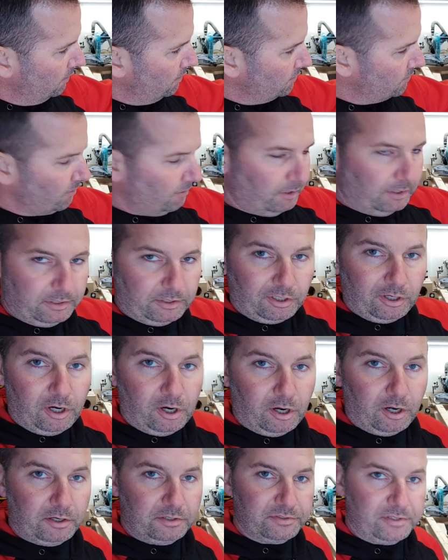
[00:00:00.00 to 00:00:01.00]
so that the
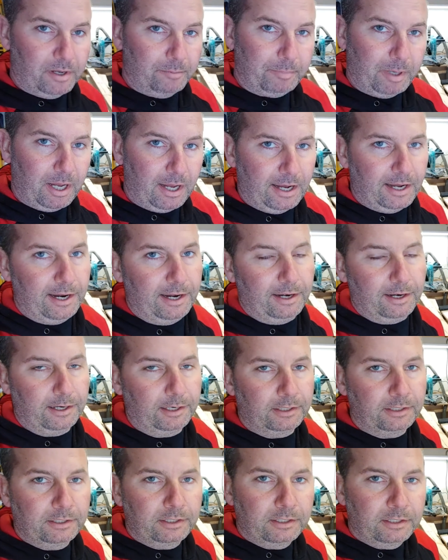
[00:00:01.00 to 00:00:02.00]
car is up
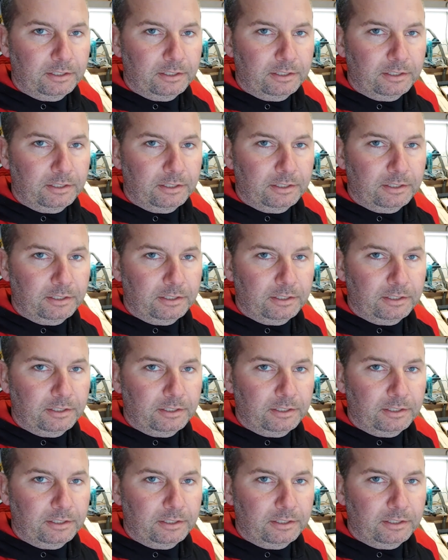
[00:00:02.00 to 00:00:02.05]
higher,